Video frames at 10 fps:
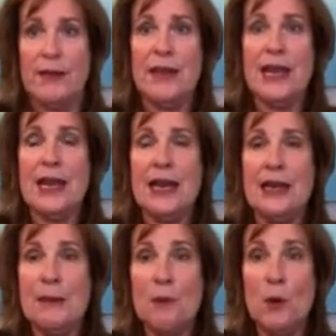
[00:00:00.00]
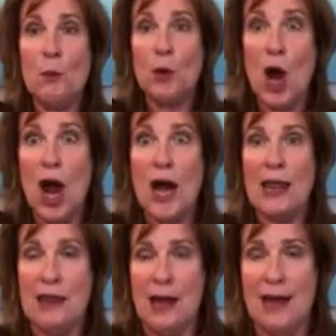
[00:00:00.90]
the nipple bra
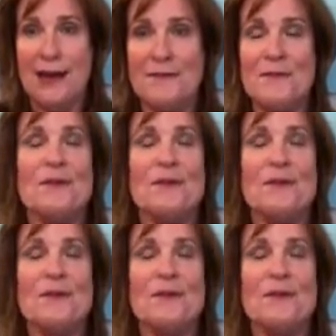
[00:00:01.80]
line.